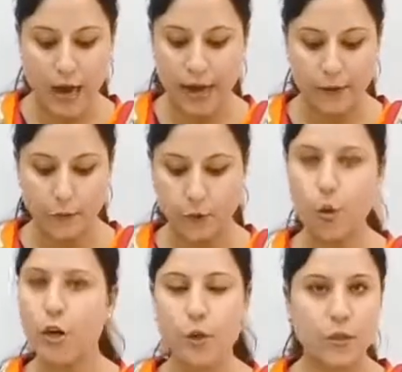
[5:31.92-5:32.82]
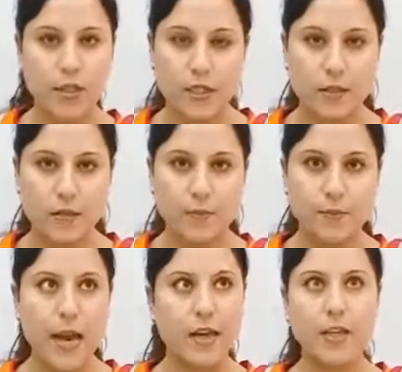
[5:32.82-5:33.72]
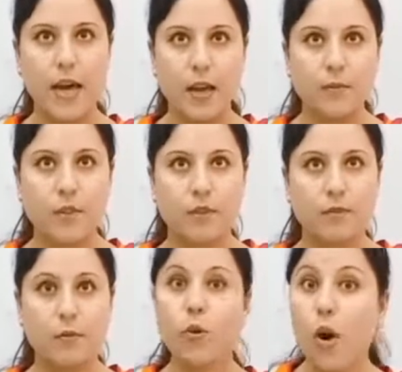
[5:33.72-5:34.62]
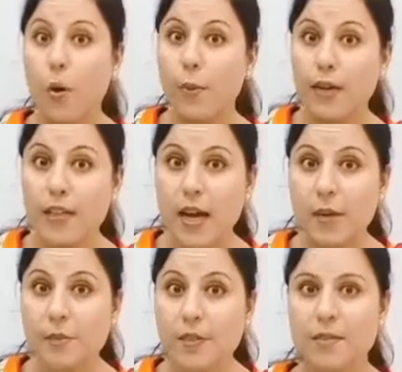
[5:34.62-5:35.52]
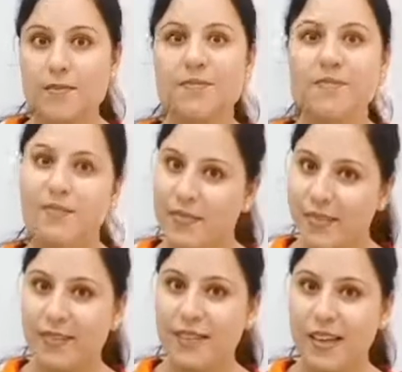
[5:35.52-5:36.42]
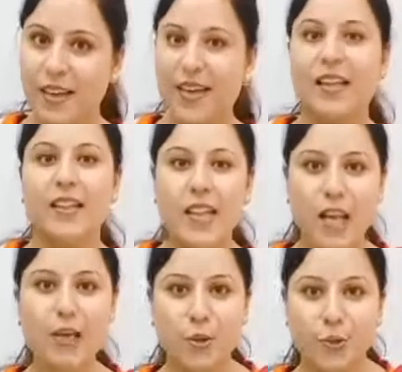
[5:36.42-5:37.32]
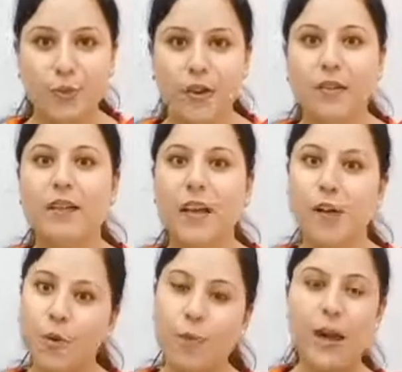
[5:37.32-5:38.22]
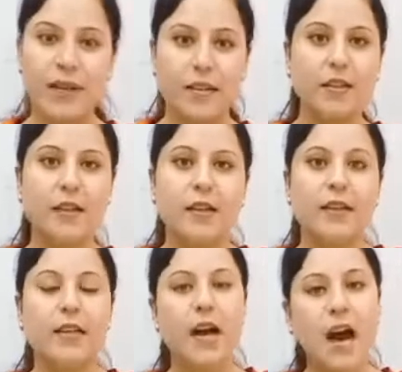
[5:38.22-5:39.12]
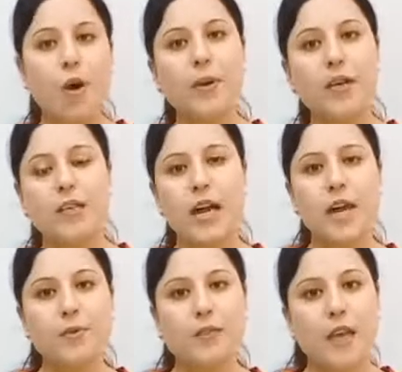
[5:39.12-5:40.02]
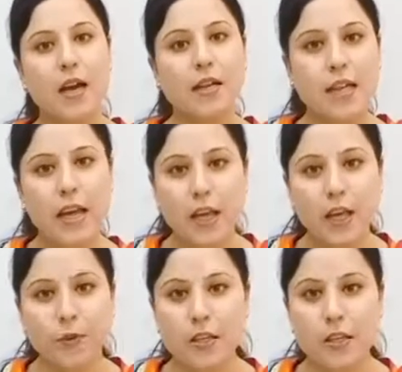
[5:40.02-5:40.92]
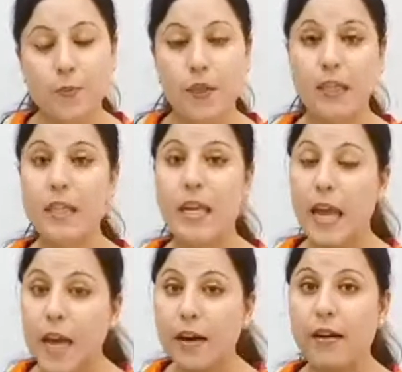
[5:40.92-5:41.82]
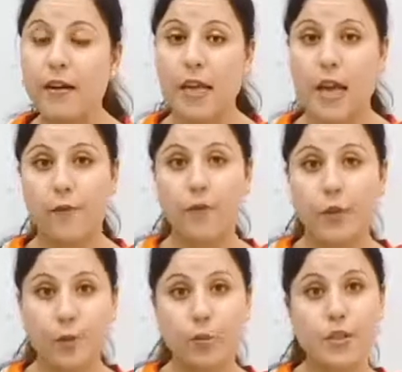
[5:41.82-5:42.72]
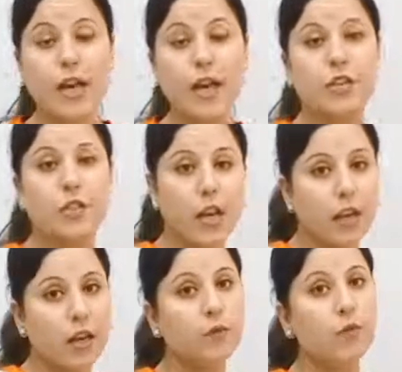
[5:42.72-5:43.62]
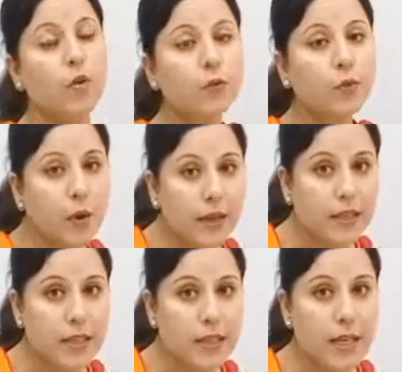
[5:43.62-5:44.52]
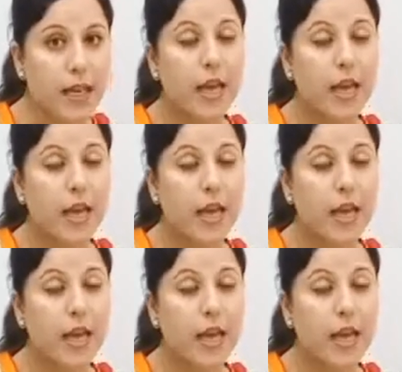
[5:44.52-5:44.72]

have told you this many times. So how many times? They know better that how many times they are telling you this, but here they have used adjectives of quantity,